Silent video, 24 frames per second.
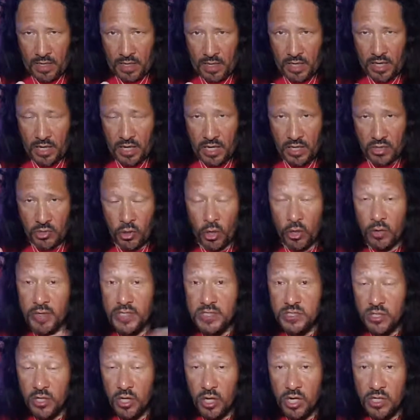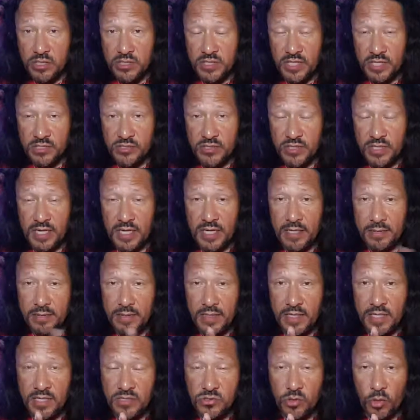Norwich lost yesterday
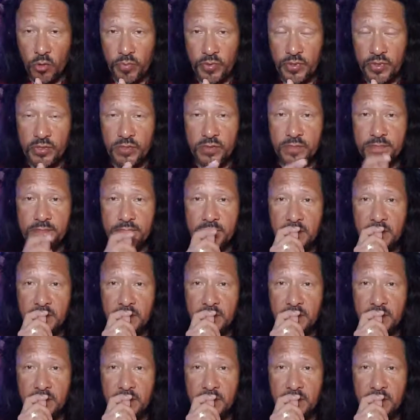in its opener.